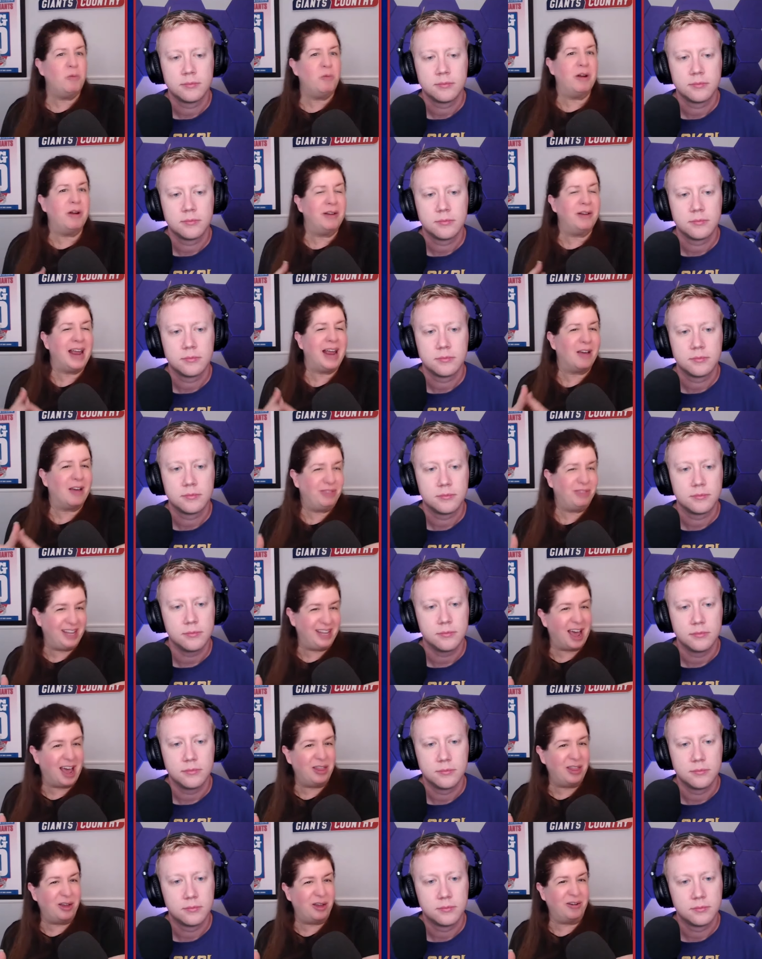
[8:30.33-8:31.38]
Speaker 1: wearing out the
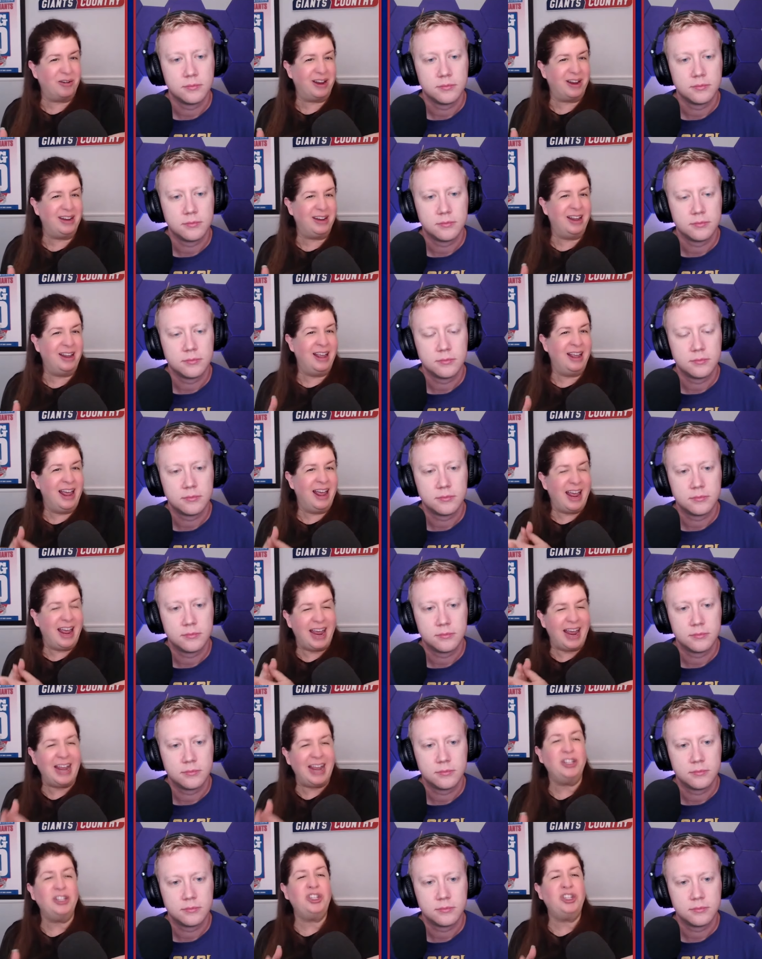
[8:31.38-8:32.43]
other. And
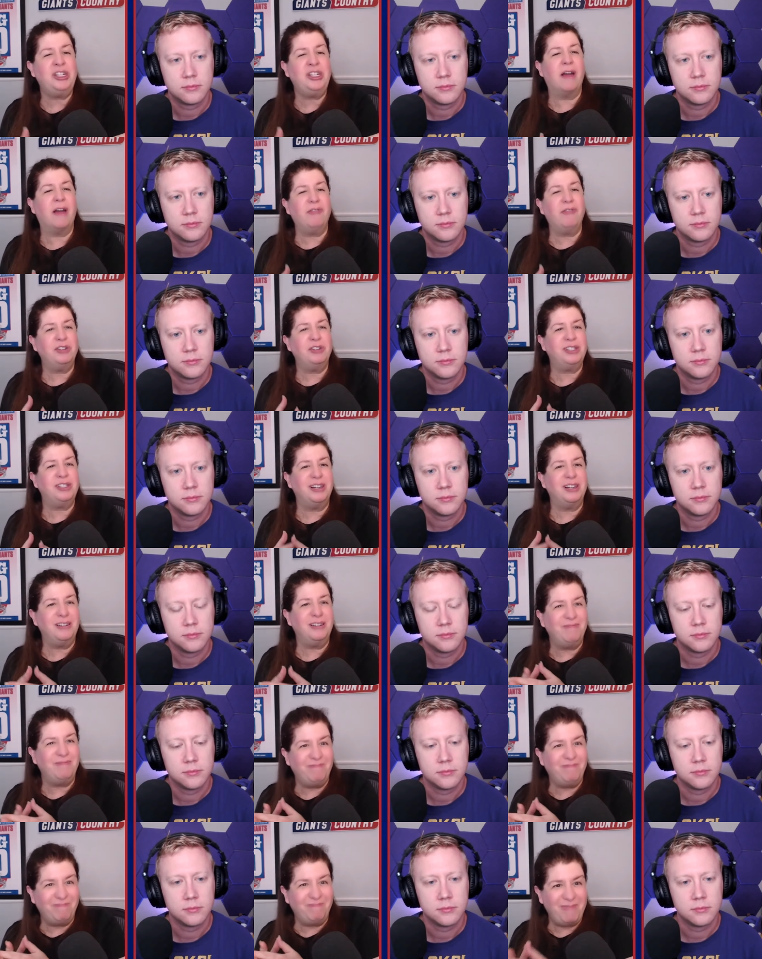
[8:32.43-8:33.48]
is
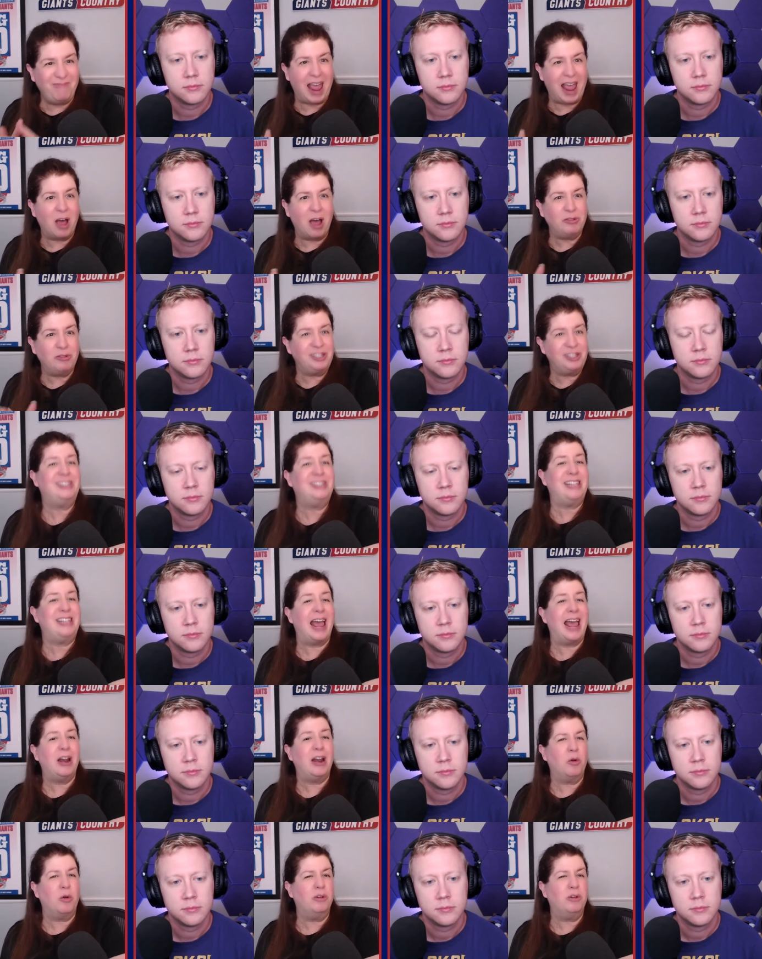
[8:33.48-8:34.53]
Jefferson now
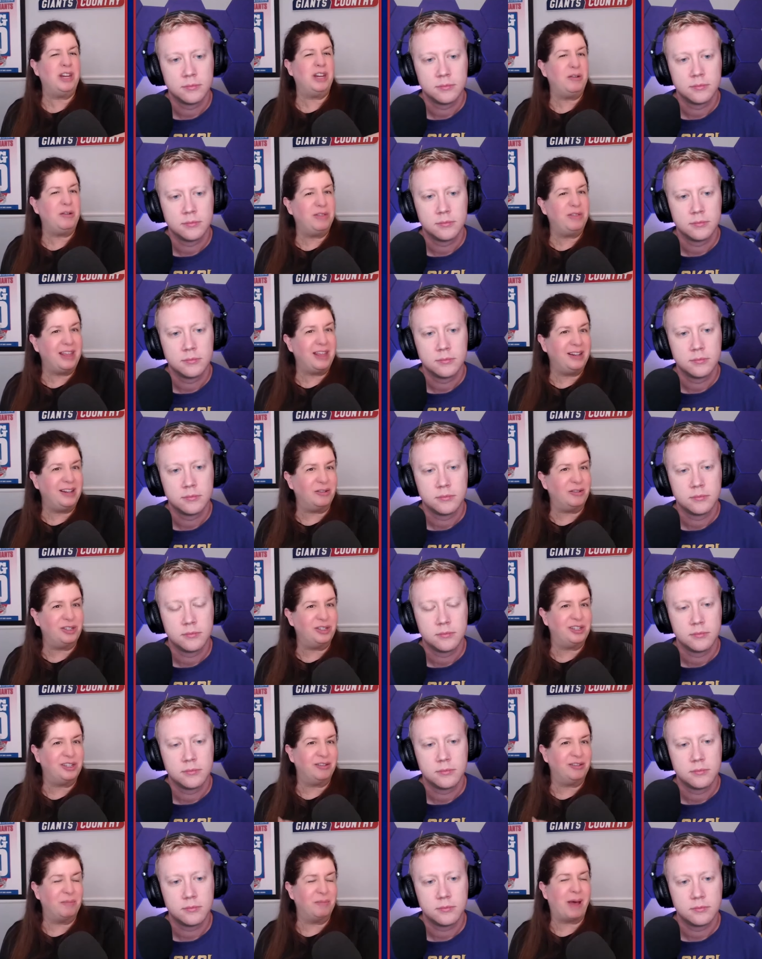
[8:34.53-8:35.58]
set, or do you think there's
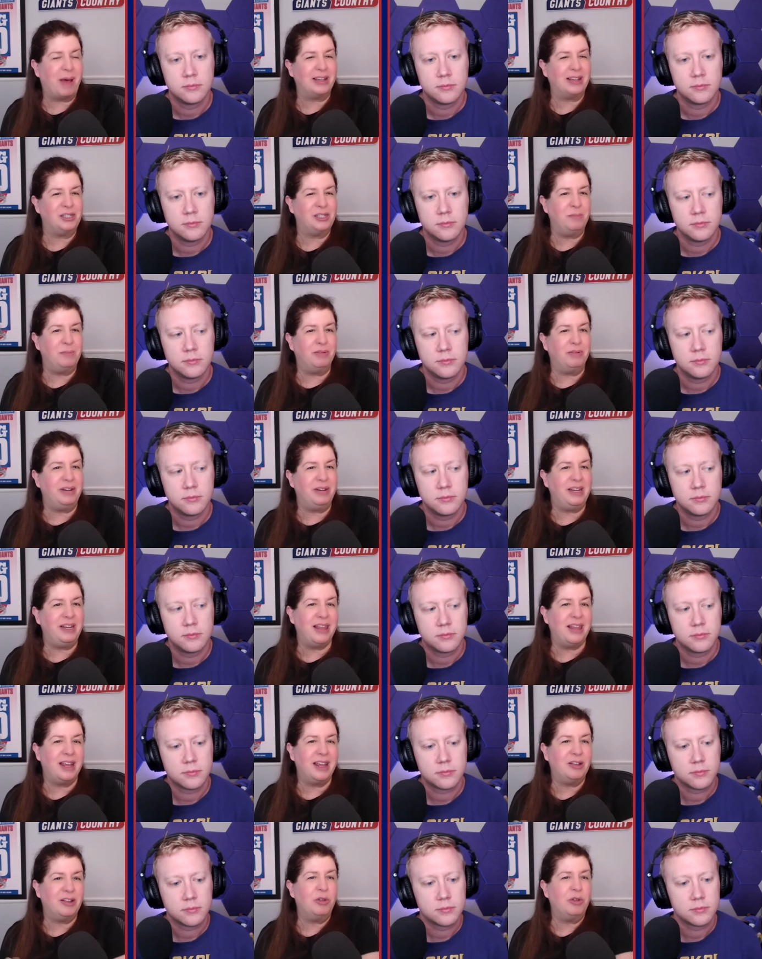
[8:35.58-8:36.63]
still a possibility they
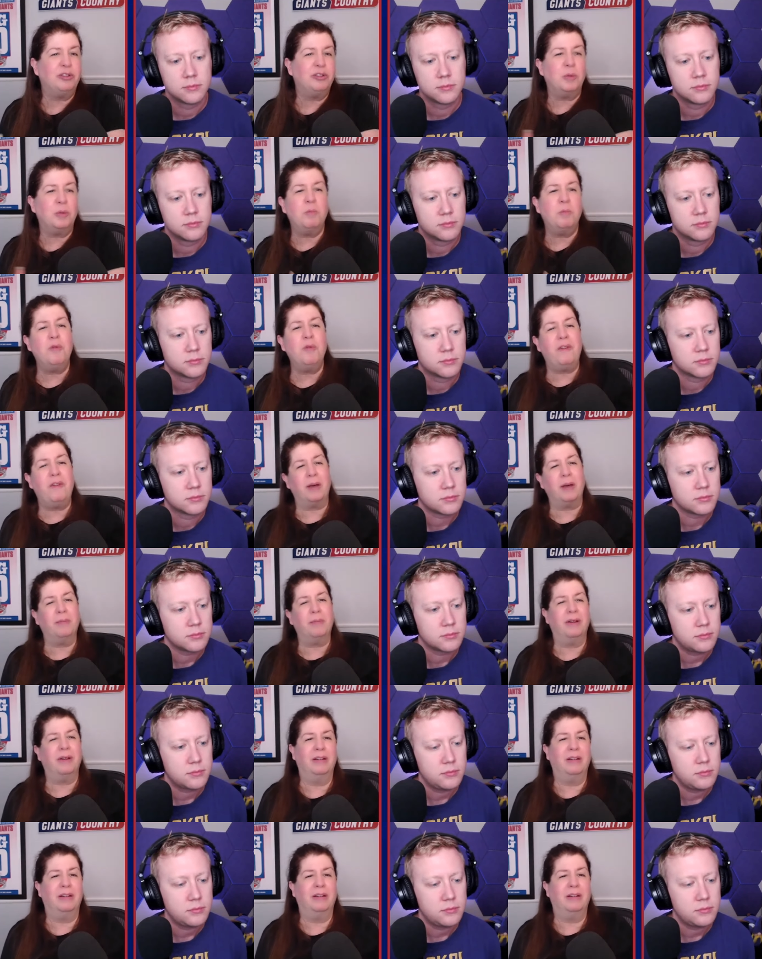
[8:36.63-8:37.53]
could look to move him?